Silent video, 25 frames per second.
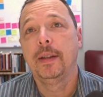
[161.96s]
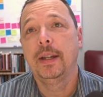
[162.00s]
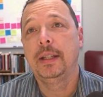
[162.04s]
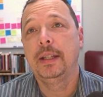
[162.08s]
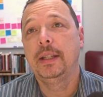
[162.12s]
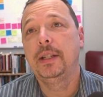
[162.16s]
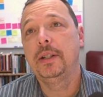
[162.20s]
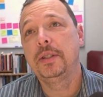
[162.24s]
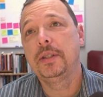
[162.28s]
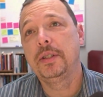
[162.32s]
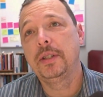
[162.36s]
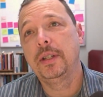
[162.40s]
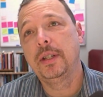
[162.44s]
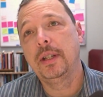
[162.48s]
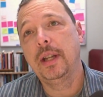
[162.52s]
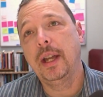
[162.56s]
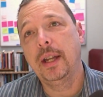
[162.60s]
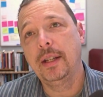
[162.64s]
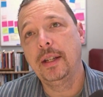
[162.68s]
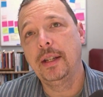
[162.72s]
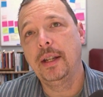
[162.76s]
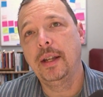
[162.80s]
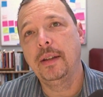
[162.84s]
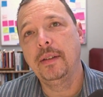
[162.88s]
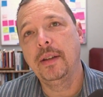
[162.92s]
and there's a,
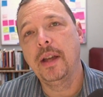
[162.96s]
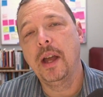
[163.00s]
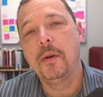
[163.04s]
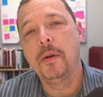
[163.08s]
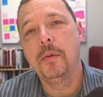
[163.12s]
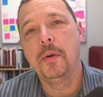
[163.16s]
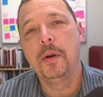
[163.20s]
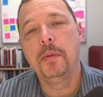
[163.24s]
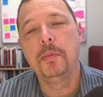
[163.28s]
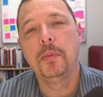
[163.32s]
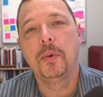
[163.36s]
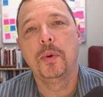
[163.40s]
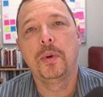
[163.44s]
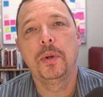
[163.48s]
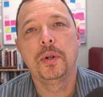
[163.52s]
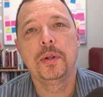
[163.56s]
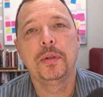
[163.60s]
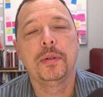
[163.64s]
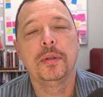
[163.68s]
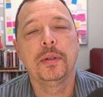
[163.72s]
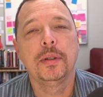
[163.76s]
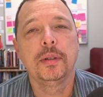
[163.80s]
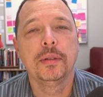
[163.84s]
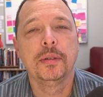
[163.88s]
I, I got one more